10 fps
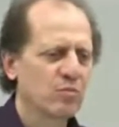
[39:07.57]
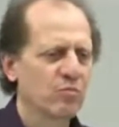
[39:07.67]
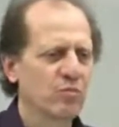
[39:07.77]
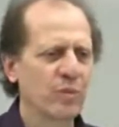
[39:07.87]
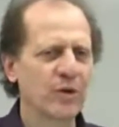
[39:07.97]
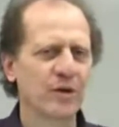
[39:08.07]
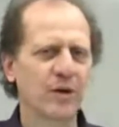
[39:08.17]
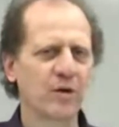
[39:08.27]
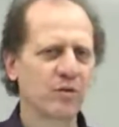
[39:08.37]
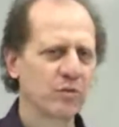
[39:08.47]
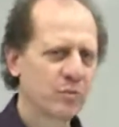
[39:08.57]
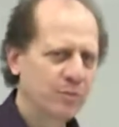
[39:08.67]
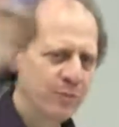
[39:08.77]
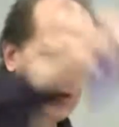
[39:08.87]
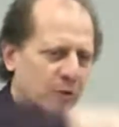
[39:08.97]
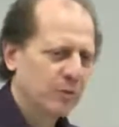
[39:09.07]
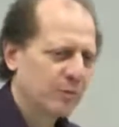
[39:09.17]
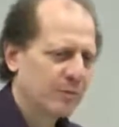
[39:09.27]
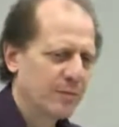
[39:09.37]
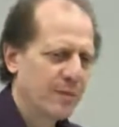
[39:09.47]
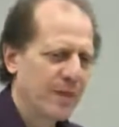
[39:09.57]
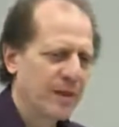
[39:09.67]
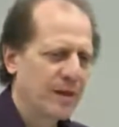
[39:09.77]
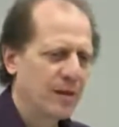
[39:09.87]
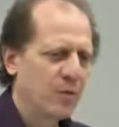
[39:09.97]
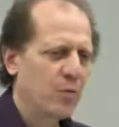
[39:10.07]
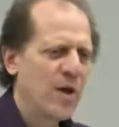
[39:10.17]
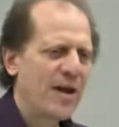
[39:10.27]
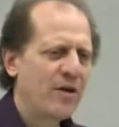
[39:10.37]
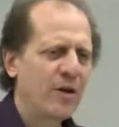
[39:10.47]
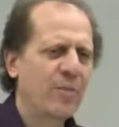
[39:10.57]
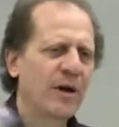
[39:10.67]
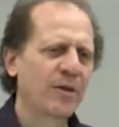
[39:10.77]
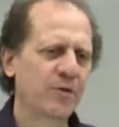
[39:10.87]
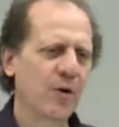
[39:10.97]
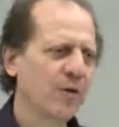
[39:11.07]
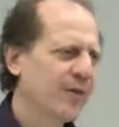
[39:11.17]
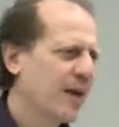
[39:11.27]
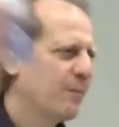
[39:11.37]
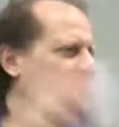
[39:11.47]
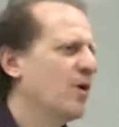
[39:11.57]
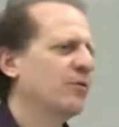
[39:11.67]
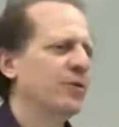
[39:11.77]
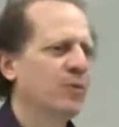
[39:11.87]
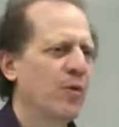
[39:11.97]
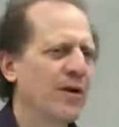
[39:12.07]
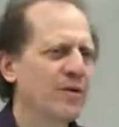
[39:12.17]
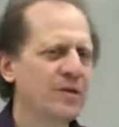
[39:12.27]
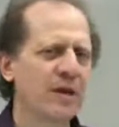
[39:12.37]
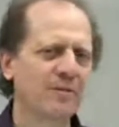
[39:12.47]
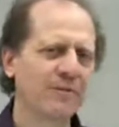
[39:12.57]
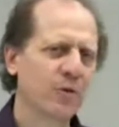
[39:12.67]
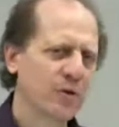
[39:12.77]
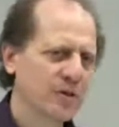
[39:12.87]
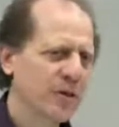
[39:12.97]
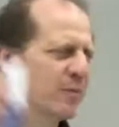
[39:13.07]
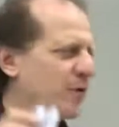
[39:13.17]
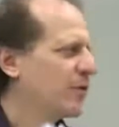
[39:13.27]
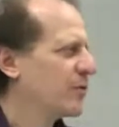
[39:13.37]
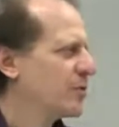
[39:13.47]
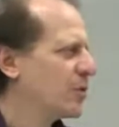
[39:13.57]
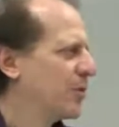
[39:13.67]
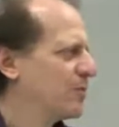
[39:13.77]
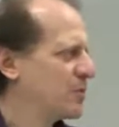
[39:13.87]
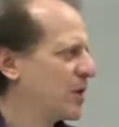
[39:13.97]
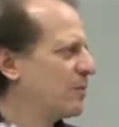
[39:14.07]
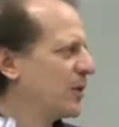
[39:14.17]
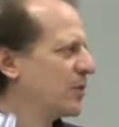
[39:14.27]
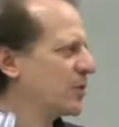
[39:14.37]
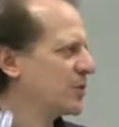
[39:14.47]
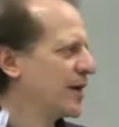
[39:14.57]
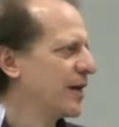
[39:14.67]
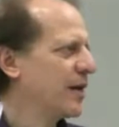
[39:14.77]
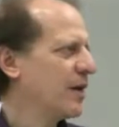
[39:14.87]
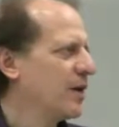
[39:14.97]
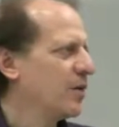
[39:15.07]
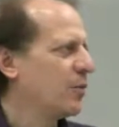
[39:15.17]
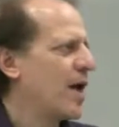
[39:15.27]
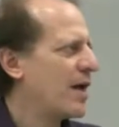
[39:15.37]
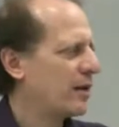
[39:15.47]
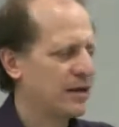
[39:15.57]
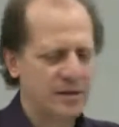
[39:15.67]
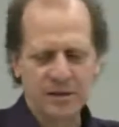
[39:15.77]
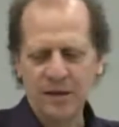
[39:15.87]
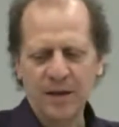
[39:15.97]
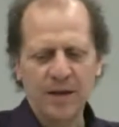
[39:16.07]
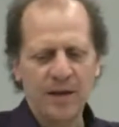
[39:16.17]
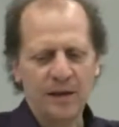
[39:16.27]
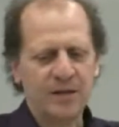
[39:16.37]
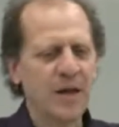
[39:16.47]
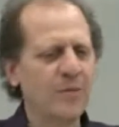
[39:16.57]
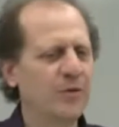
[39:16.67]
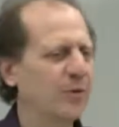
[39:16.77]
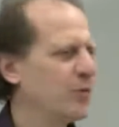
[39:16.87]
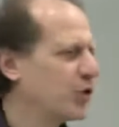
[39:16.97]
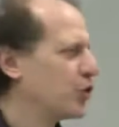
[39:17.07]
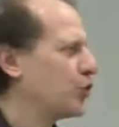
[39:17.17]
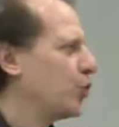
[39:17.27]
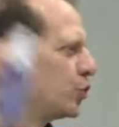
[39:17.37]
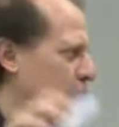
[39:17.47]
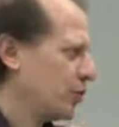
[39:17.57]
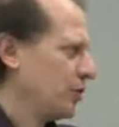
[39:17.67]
I'm going to go boom. Where am I throwing that ball from? Where is that force coming from? So some people say, well, it's coming from your shoulder.